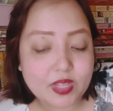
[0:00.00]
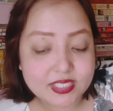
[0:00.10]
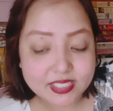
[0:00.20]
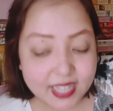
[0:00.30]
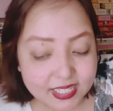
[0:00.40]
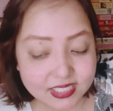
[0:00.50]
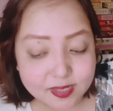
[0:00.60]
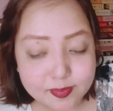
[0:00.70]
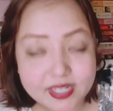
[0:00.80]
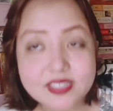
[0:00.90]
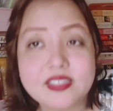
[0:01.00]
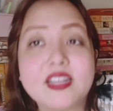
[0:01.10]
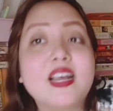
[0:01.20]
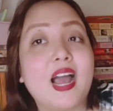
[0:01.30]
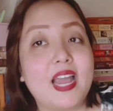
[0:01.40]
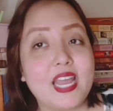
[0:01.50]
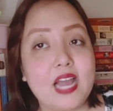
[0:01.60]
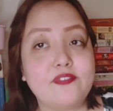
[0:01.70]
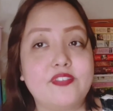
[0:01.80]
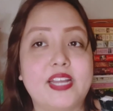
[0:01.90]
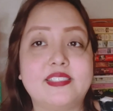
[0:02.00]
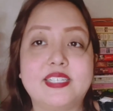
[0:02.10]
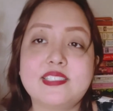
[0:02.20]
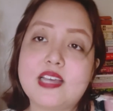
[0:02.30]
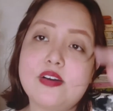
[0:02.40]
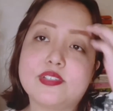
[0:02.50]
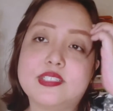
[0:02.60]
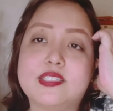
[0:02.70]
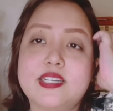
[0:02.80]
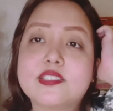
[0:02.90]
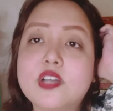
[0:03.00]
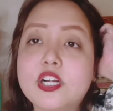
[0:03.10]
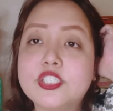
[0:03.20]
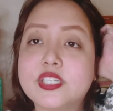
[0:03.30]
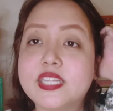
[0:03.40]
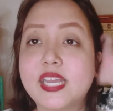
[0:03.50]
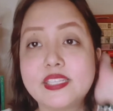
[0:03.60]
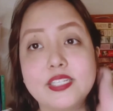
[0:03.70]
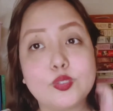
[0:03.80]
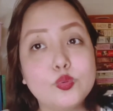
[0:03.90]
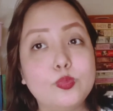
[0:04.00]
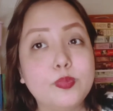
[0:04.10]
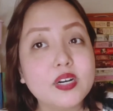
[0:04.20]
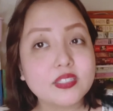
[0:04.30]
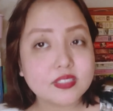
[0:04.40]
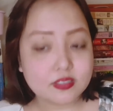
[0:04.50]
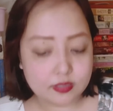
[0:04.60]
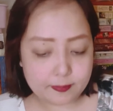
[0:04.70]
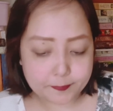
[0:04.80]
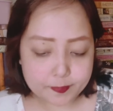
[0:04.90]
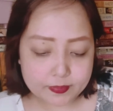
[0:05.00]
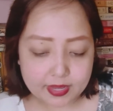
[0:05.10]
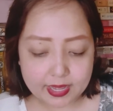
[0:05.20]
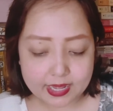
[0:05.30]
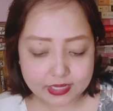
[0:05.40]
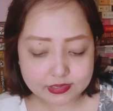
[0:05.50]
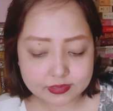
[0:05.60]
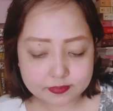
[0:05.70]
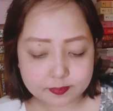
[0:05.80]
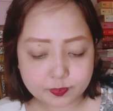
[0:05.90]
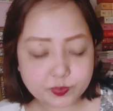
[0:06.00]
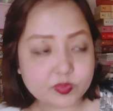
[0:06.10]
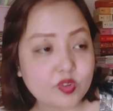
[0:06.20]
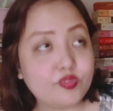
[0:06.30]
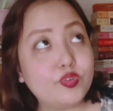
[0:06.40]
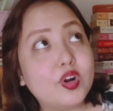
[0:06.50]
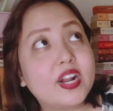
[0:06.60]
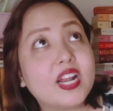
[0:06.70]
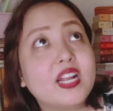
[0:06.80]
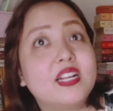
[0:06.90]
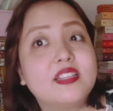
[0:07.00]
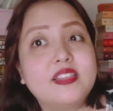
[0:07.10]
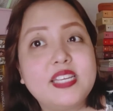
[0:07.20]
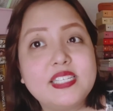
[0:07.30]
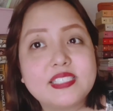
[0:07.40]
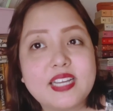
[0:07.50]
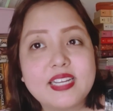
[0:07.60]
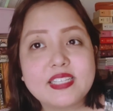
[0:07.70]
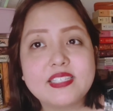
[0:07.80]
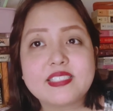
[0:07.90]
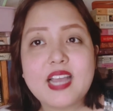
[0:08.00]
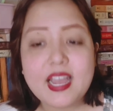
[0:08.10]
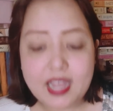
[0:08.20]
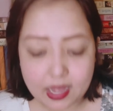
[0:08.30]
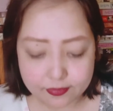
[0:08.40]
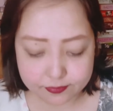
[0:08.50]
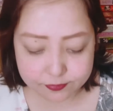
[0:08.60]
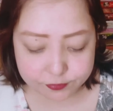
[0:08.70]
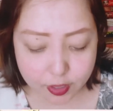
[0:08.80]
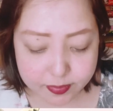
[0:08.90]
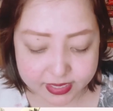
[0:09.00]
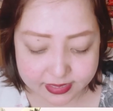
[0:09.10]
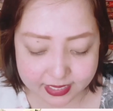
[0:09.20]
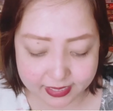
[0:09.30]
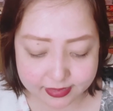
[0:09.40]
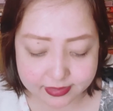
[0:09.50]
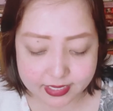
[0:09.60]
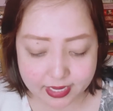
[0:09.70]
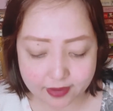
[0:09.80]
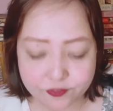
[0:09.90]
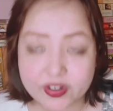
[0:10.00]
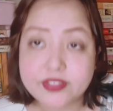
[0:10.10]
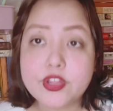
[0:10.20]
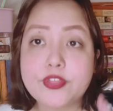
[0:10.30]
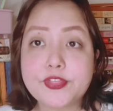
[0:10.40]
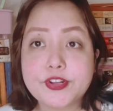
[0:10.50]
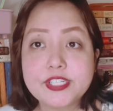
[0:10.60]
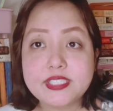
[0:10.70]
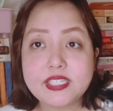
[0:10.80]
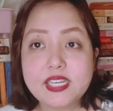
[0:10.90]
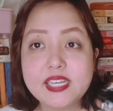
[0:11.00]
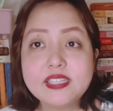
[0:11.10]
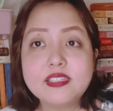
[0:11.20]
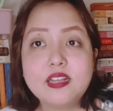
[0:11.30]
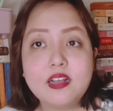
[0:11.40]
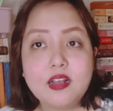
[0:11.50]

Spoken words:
As an estimate, I have read 6,682 books, and for these titles, from these titles, I have read 13